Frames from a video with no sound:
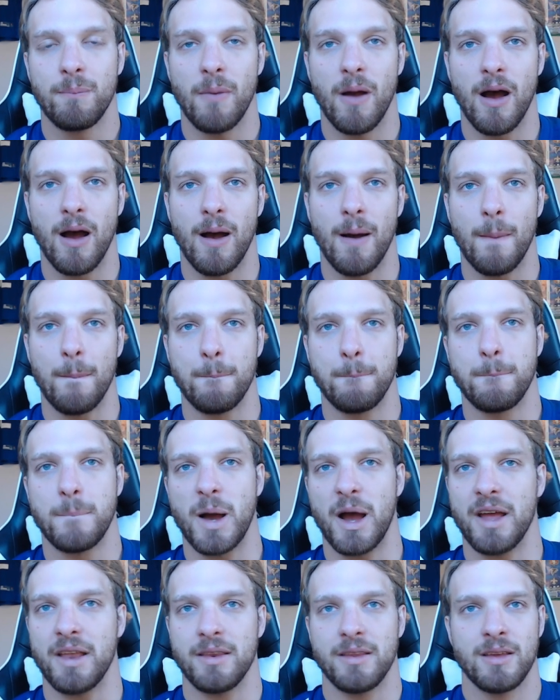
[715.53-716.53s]

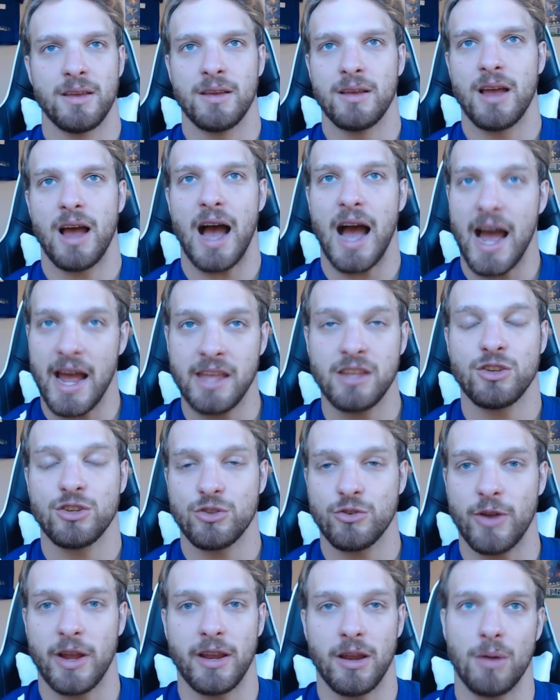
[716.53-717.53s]
But I
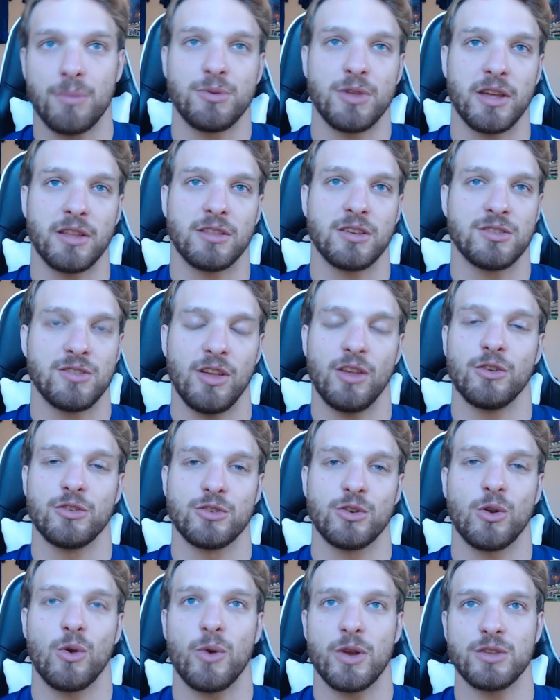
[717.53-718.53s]
straight up think the Steelers
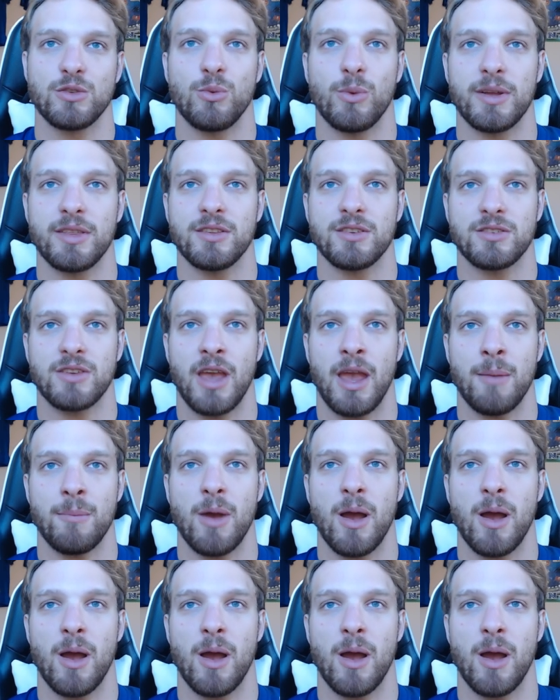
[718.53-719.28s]
are going to win this game.